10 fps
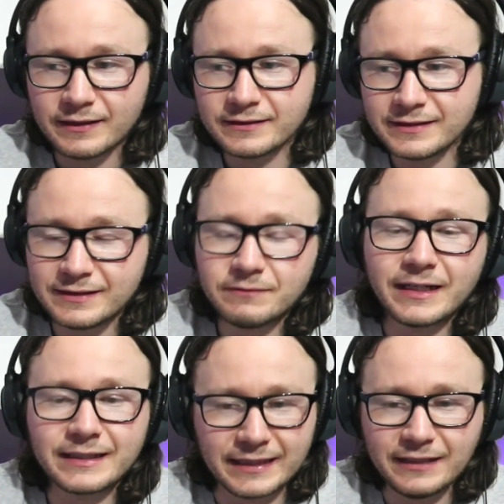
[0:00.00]
She seems
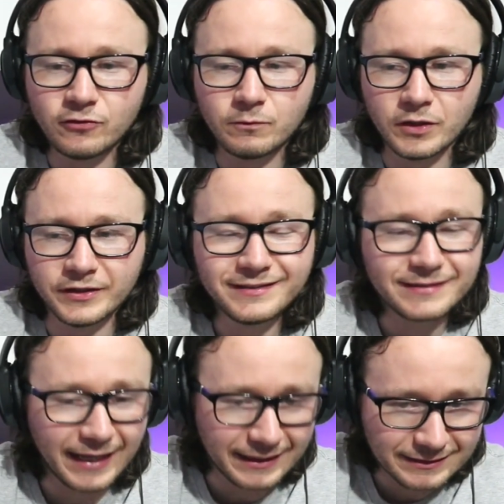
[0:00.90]
like a decent one. His
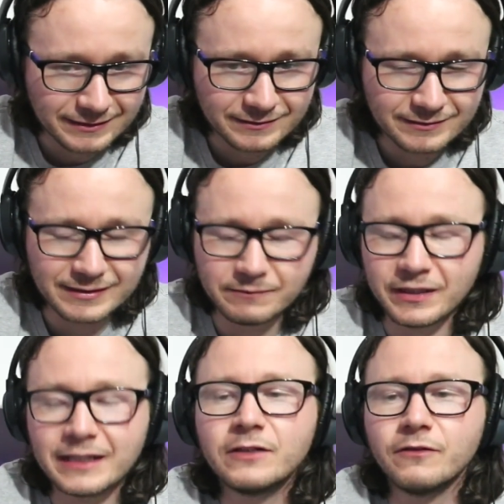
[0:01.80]
dad seems
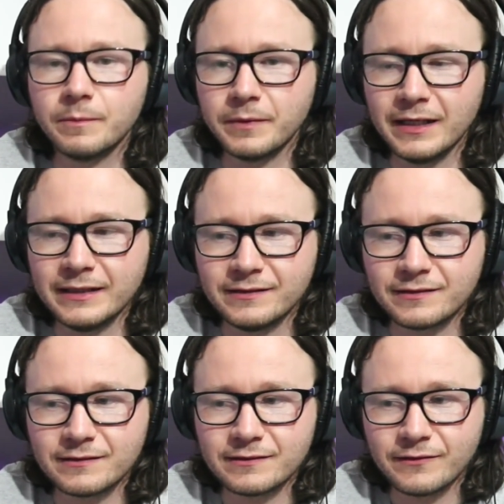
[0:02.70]
like another Bryce.